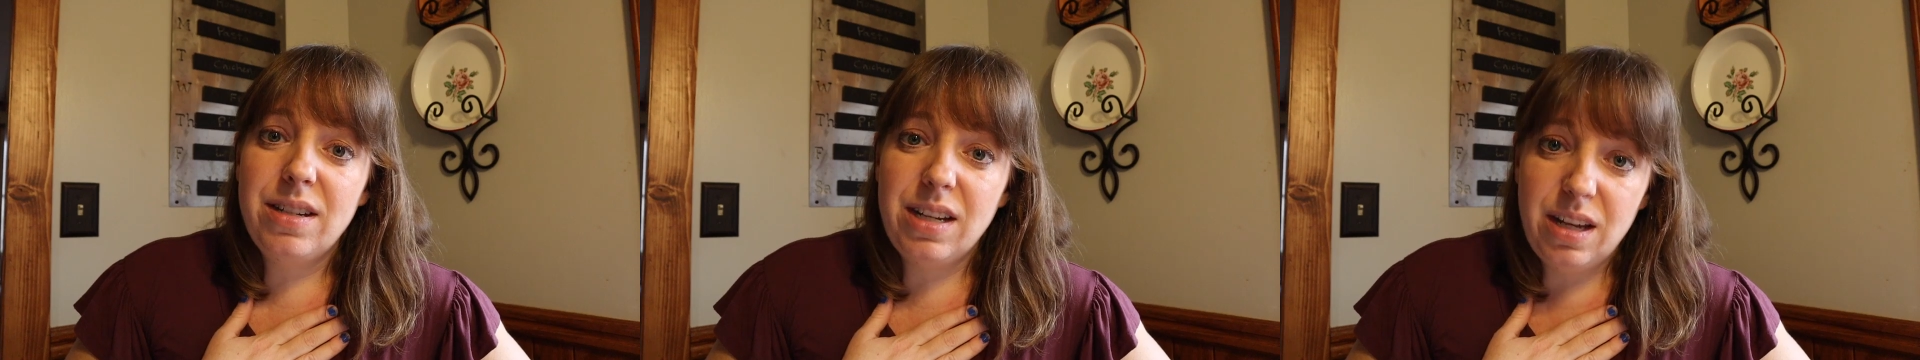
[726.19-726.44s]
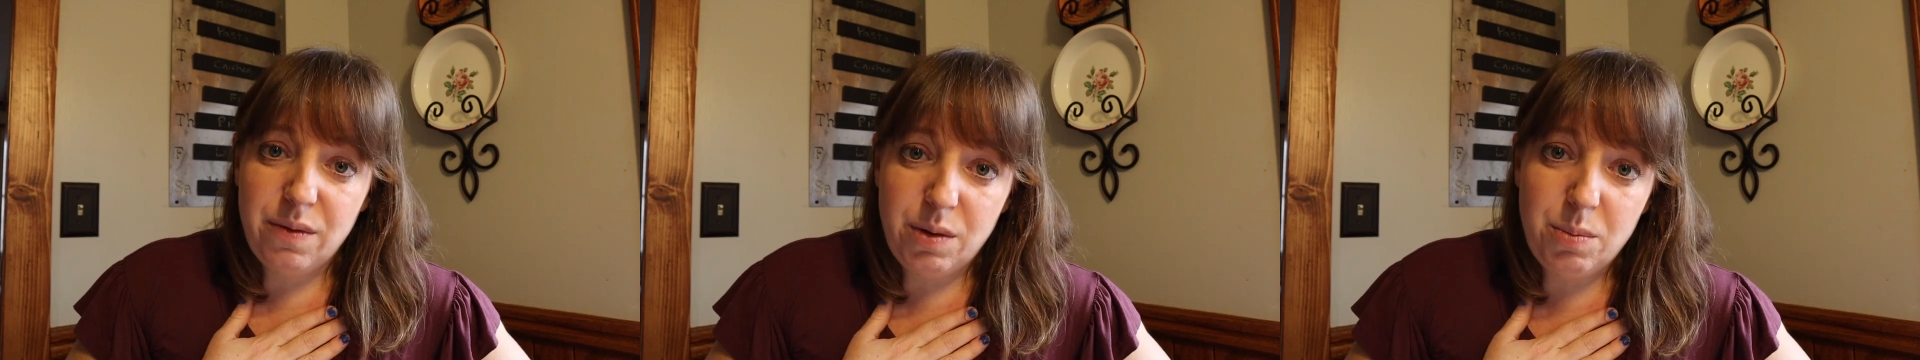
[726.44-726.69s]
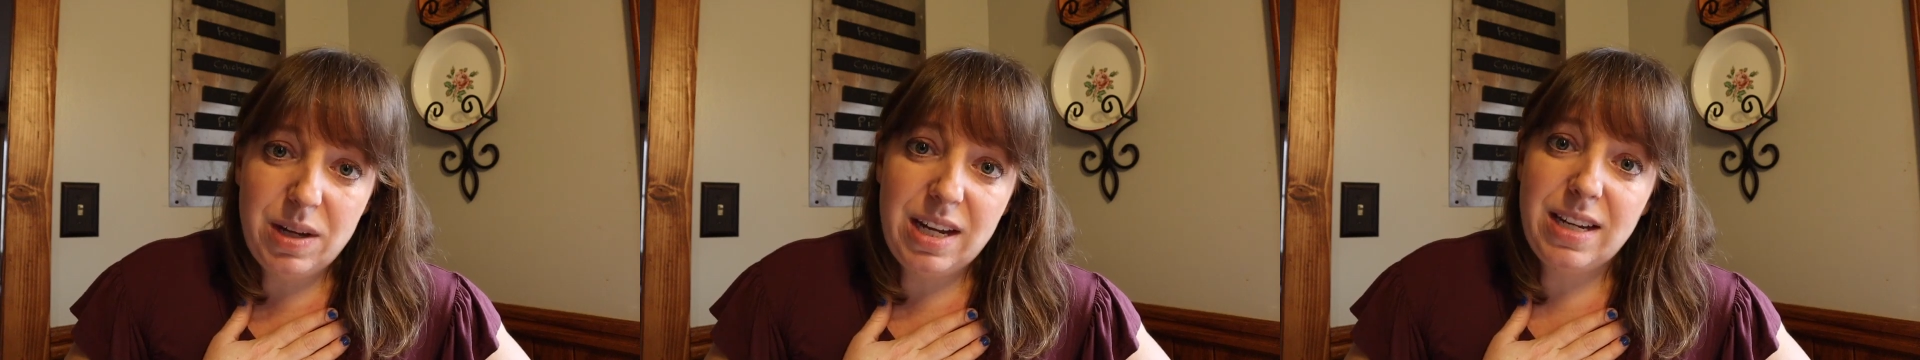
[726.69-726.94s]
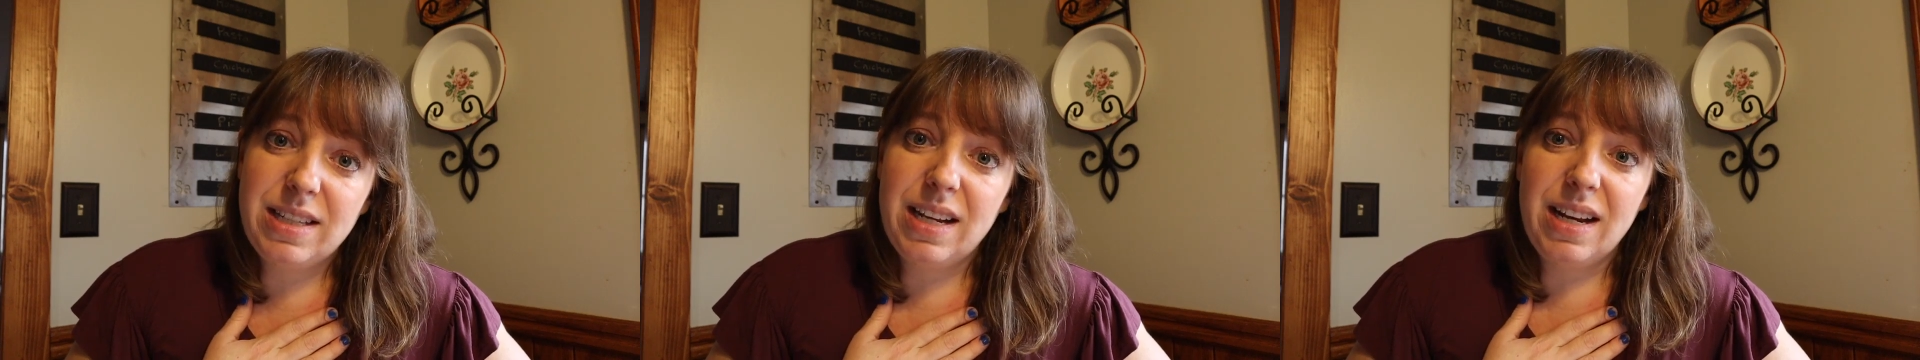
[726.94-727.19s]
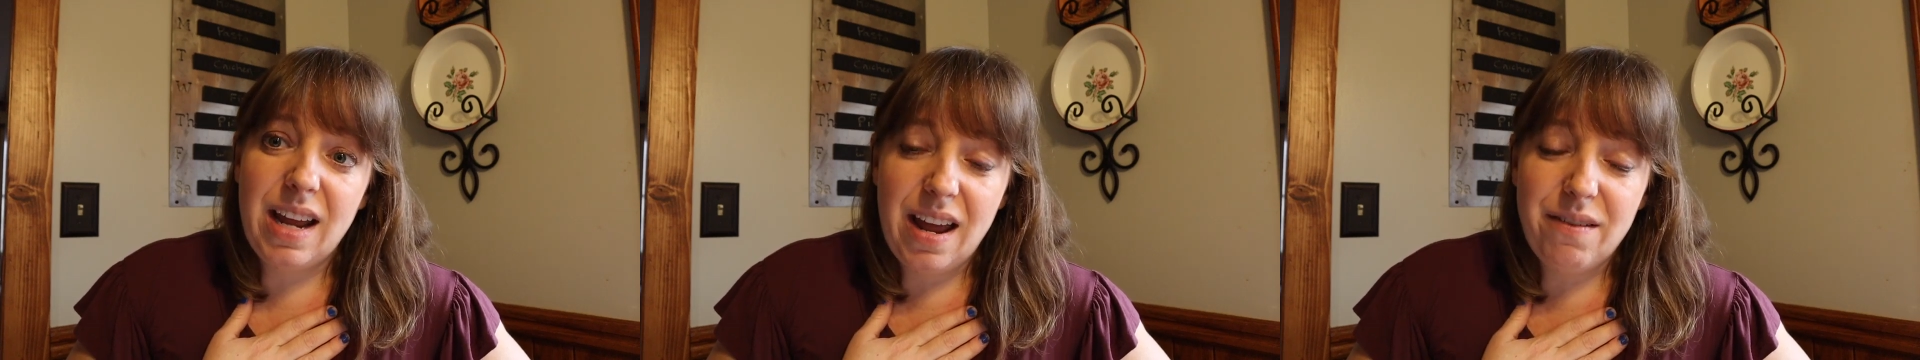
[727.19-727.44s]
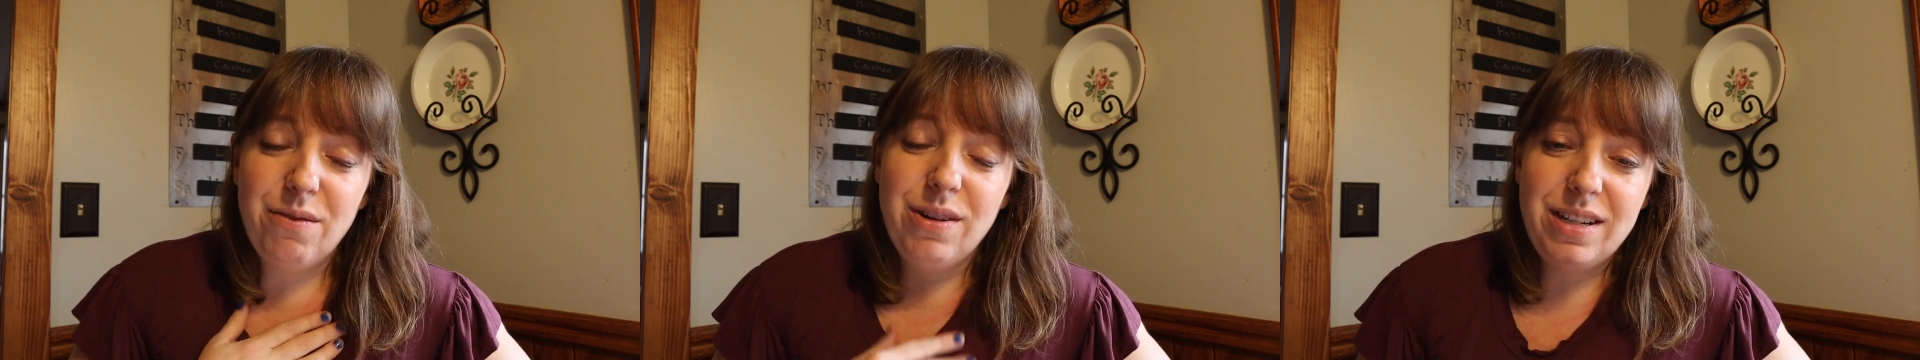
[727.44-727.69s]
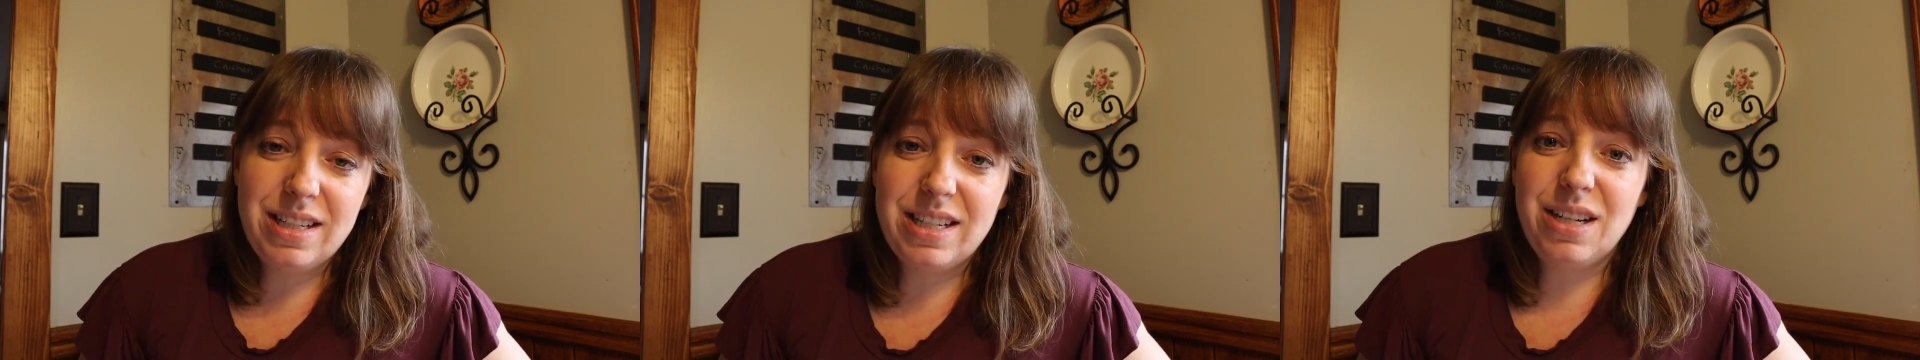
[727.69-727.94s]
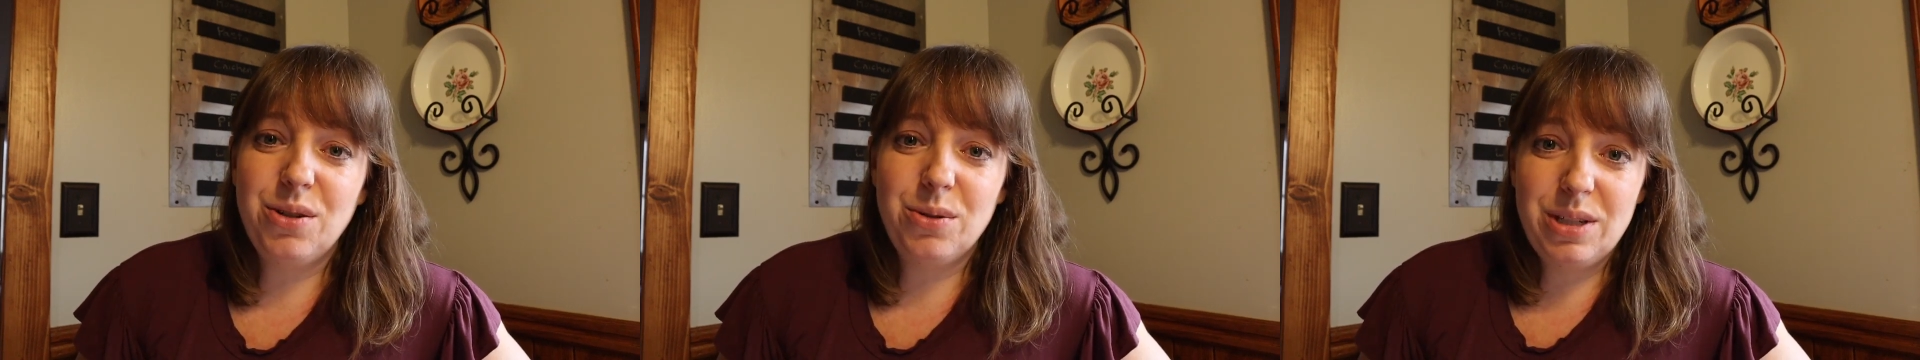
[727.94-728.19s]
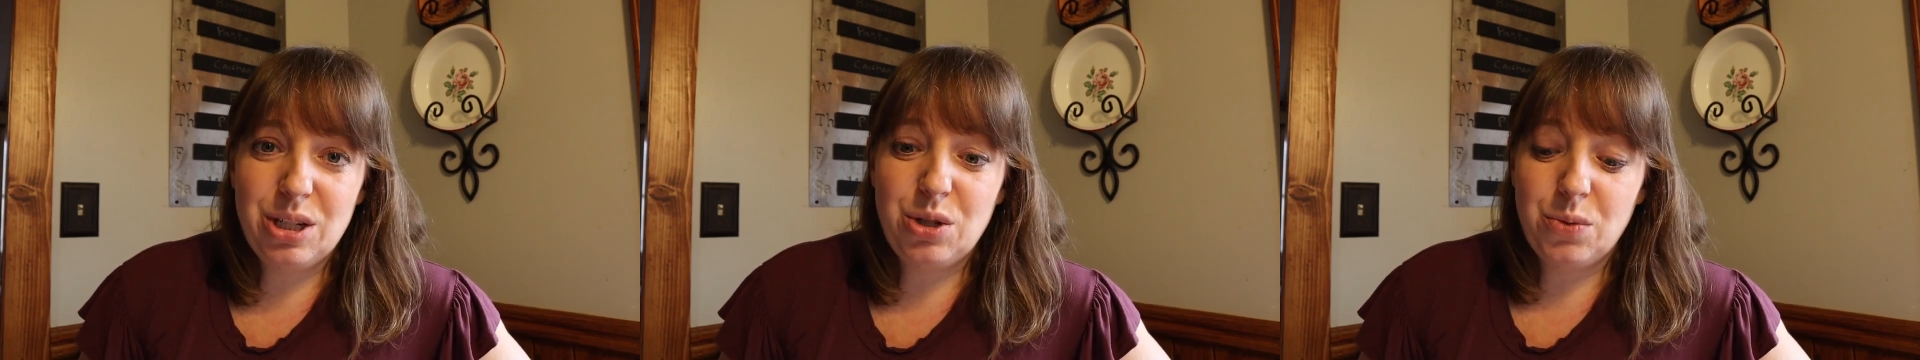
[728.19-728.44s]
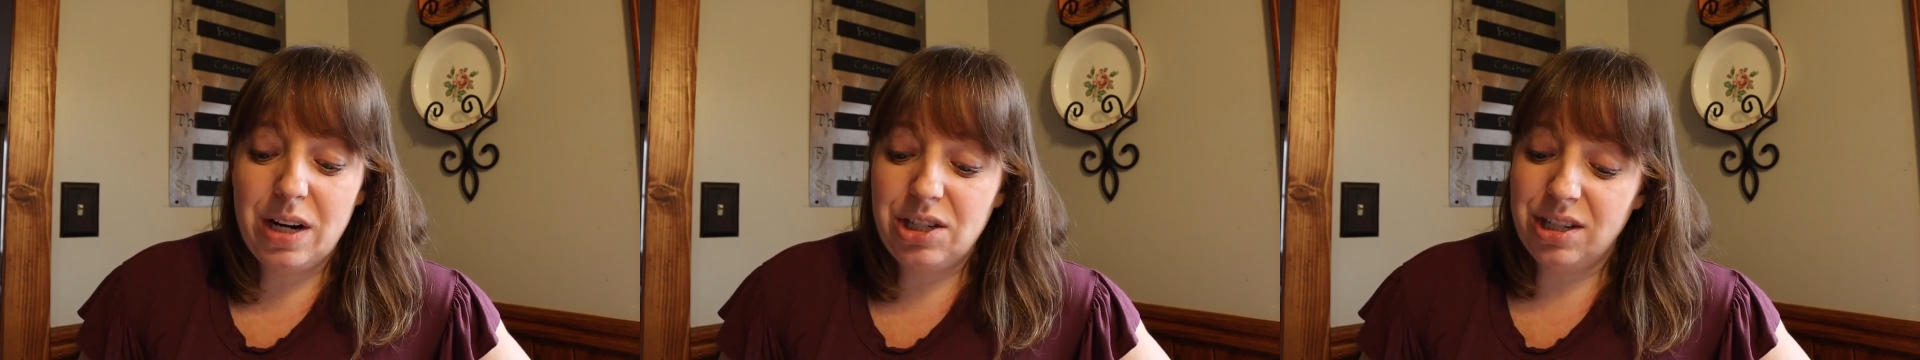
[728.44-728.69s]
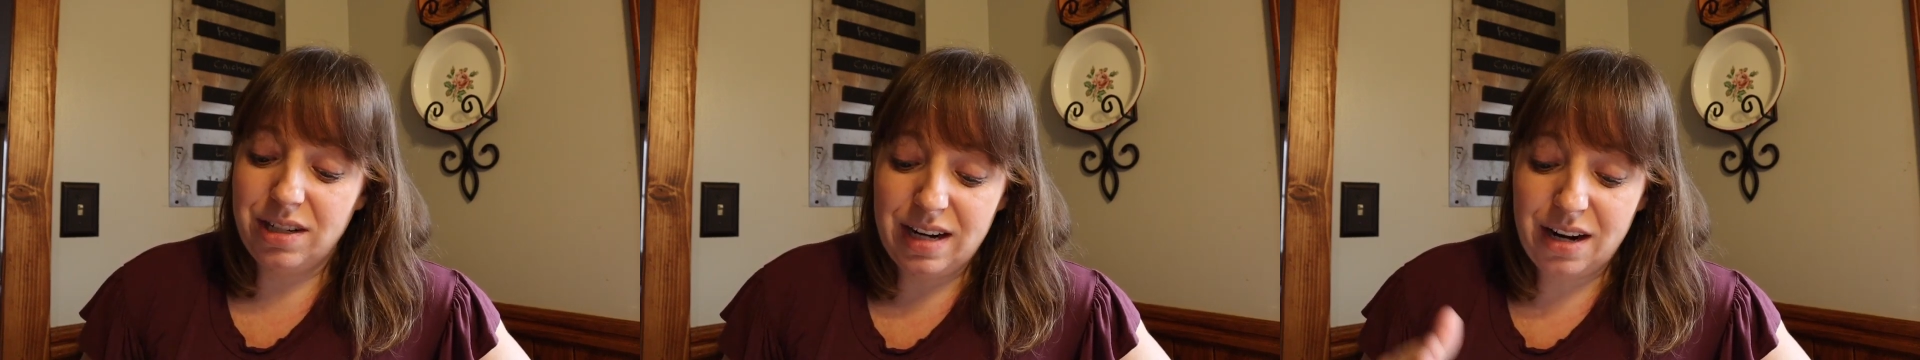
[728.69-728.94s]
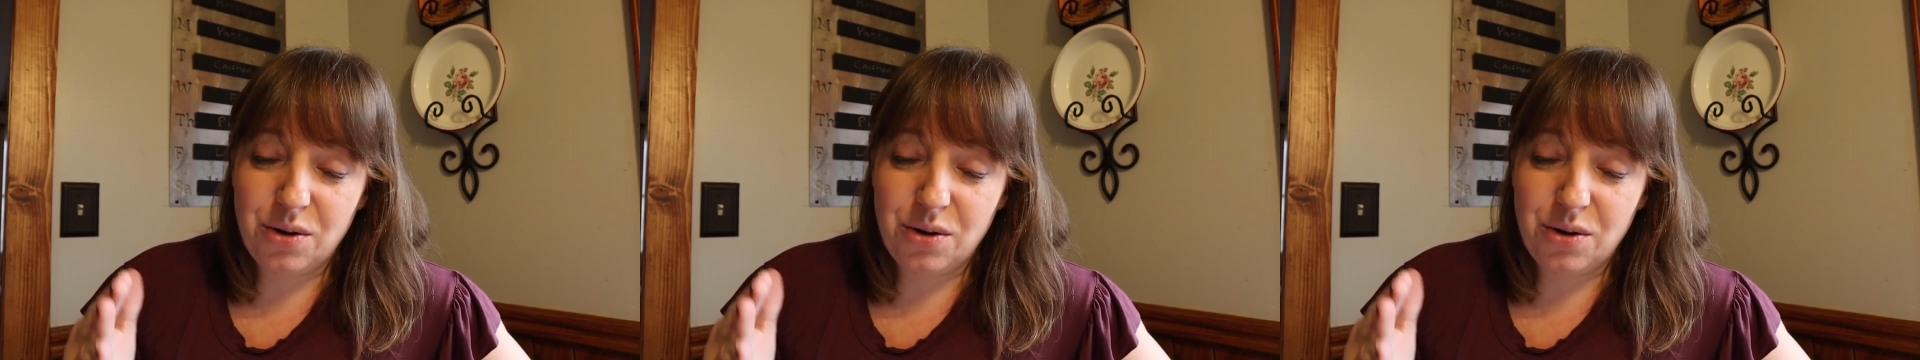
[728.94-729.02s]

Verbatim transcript: to give you peace in every single situation